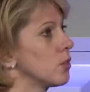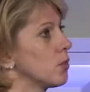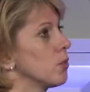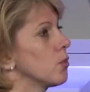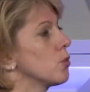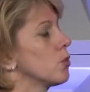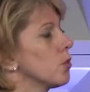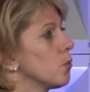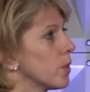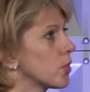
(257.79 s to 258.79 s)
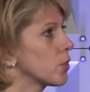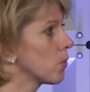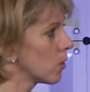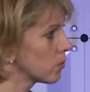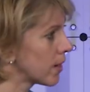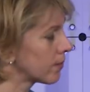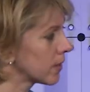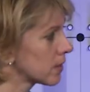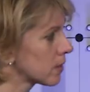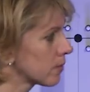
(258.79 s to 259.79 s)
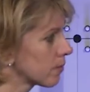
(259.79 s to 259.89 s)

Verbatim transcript: Do, do you wish you owned Netflix?